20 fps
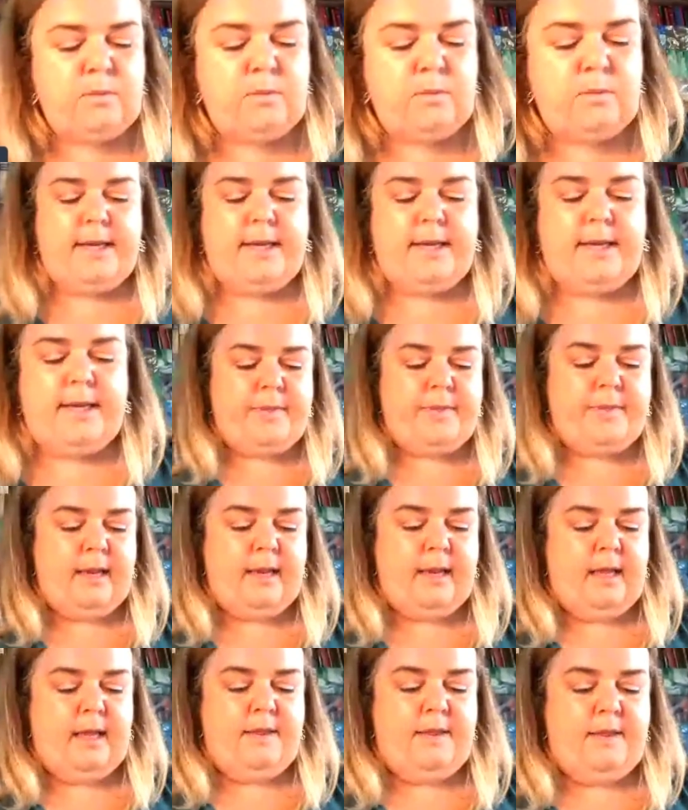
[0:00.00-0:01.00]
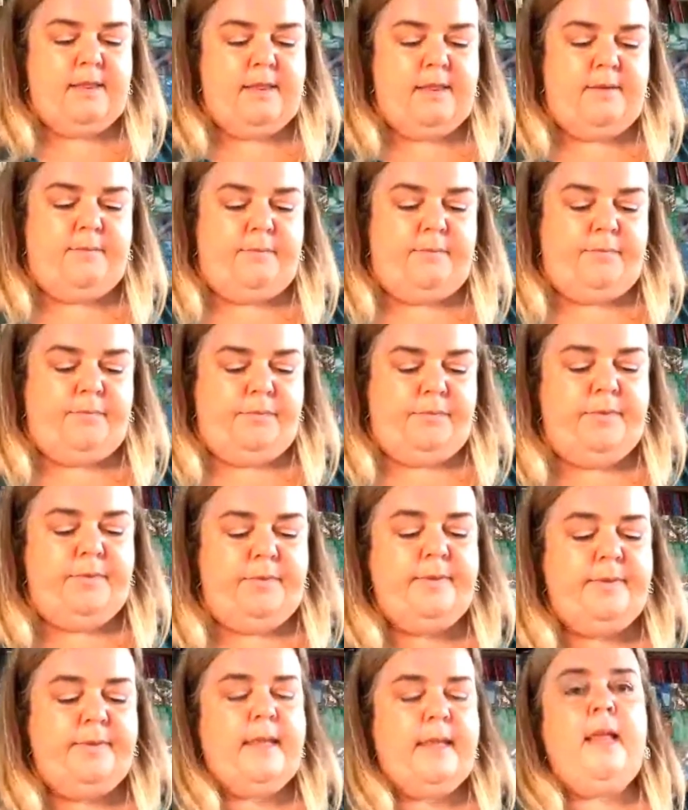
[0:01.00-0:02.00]
wet.
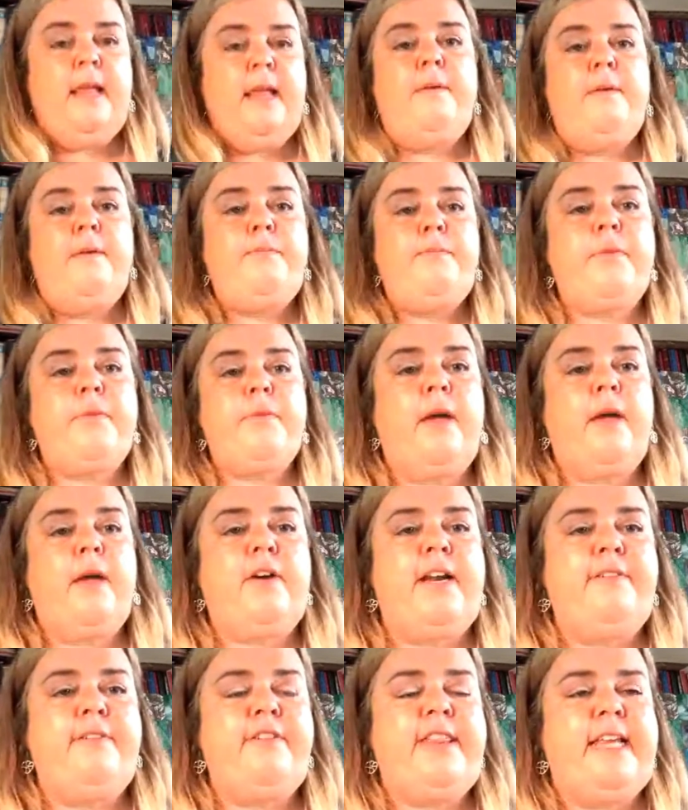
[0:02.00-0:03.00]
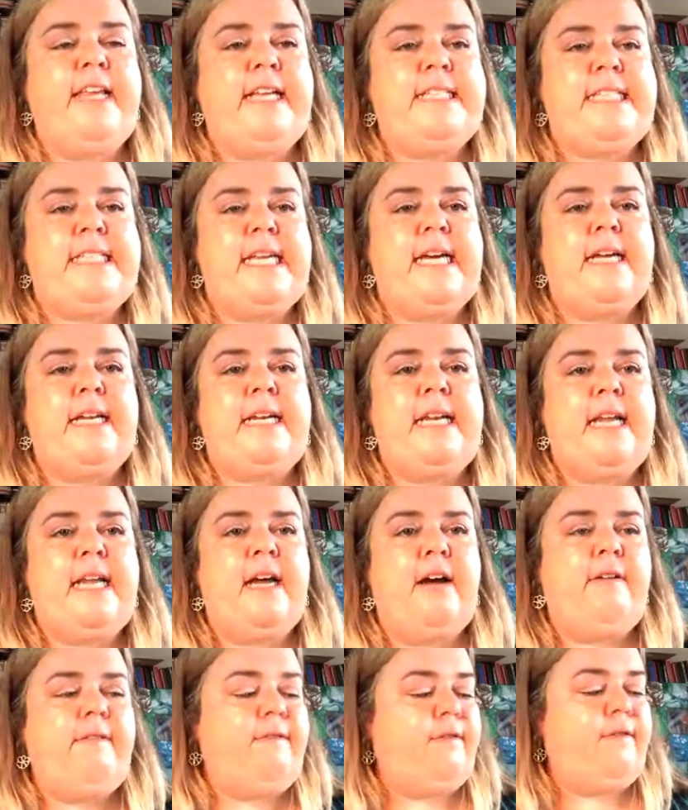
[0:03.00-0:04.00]
I've got everything down
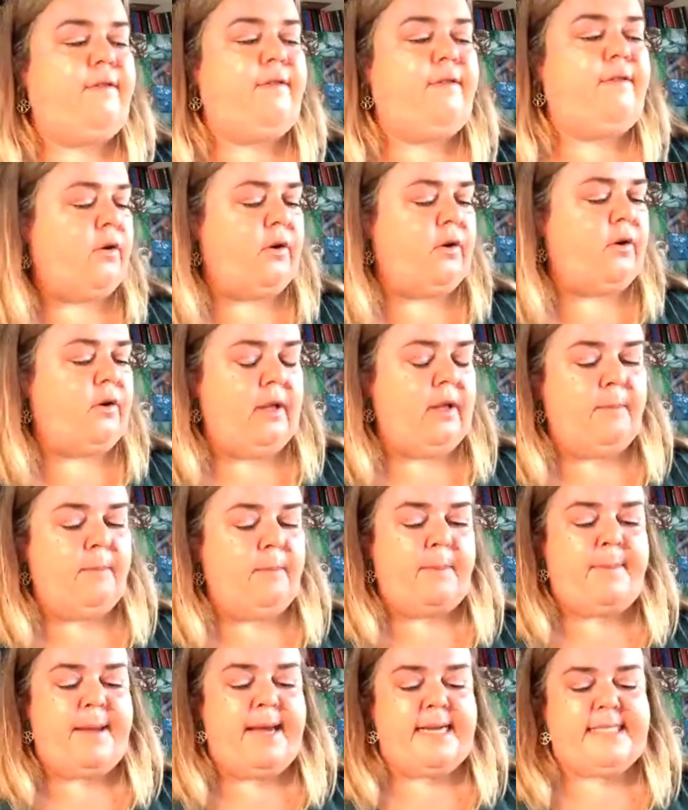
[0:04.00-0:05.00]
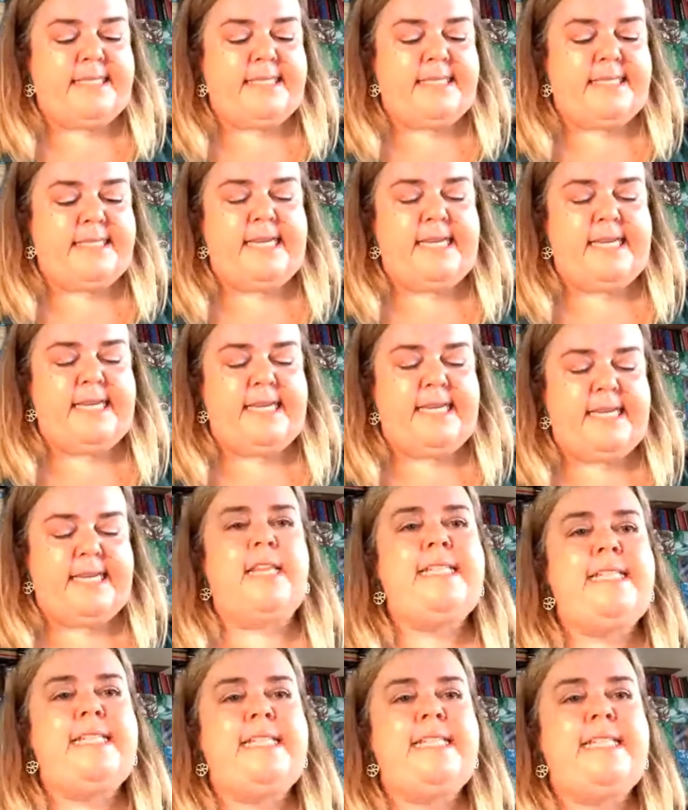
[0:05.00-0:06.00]
now for my back texture. So
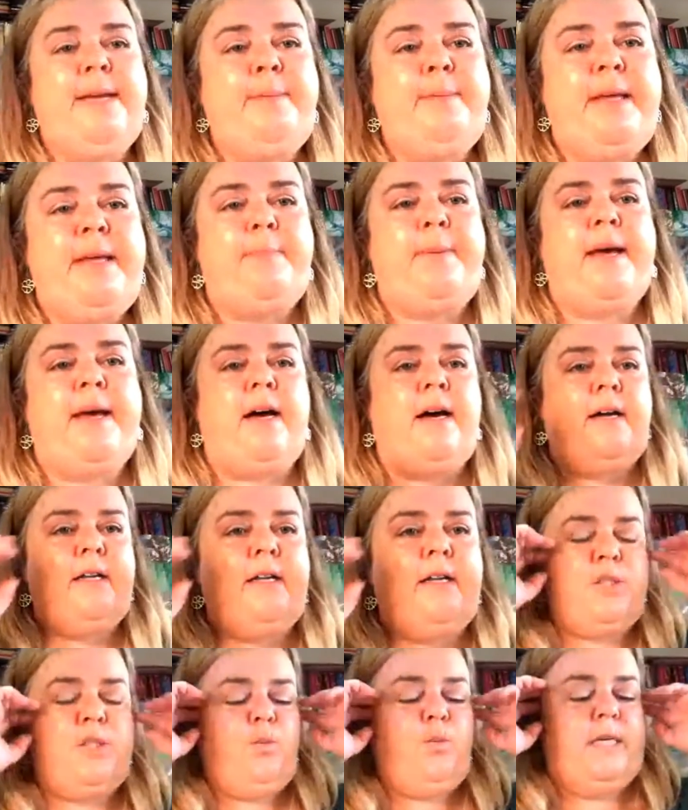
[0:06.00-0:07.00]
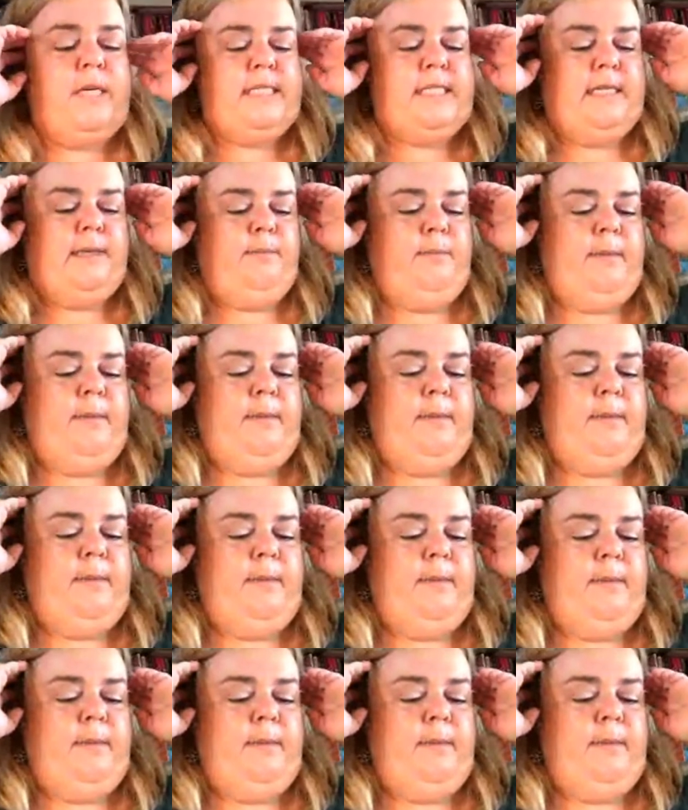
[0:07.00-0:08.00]
that's taken me about 20
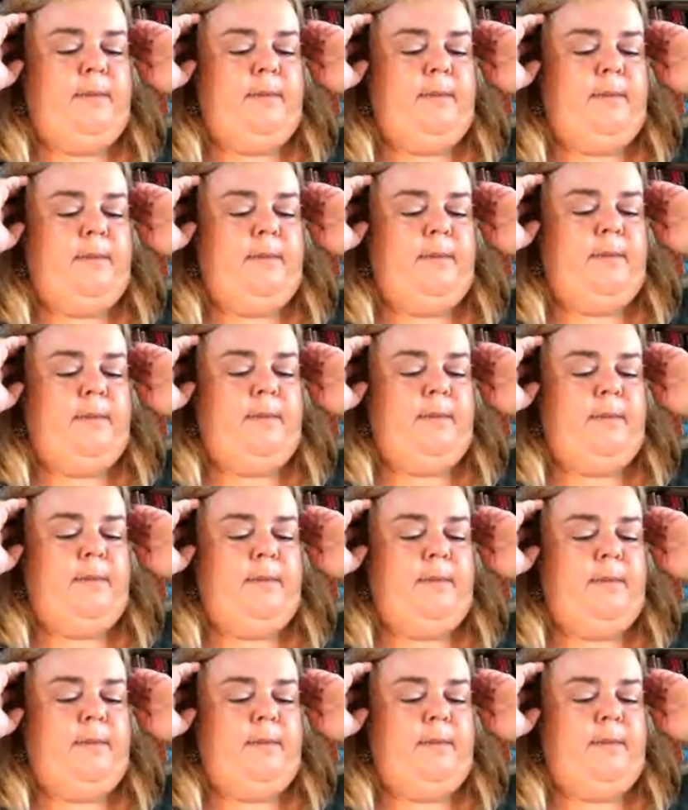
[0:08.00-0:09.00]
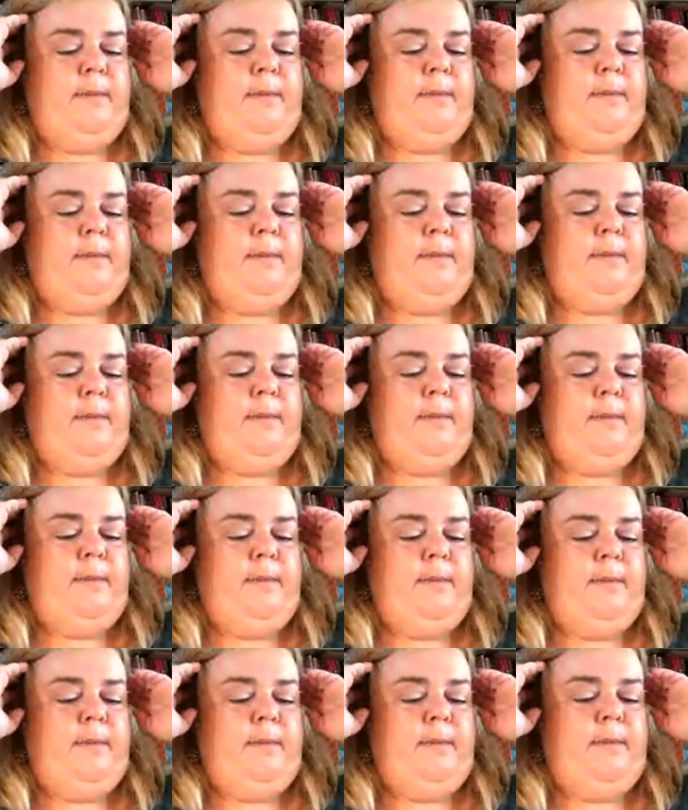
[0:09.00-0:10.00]
minutes. And I am doing this
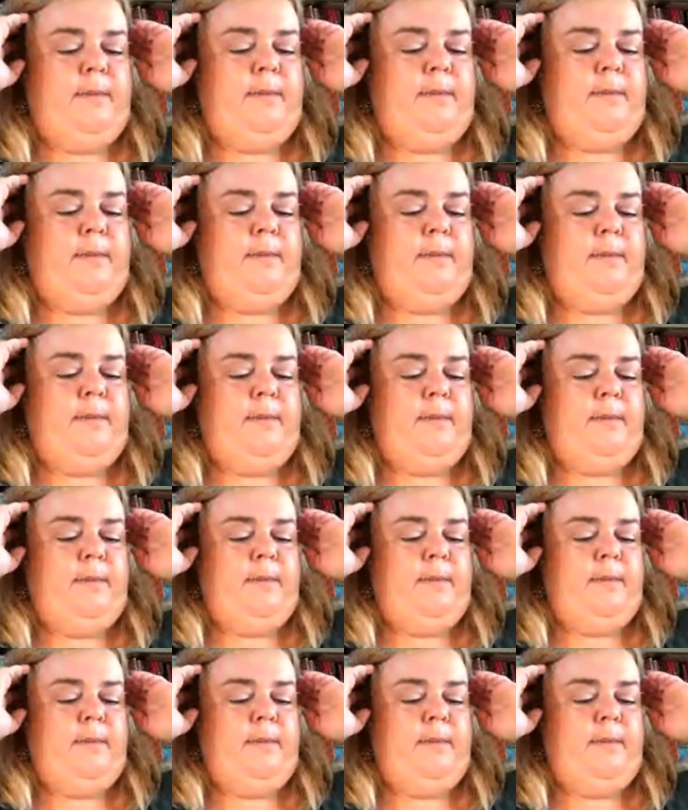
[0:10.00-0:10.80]
on an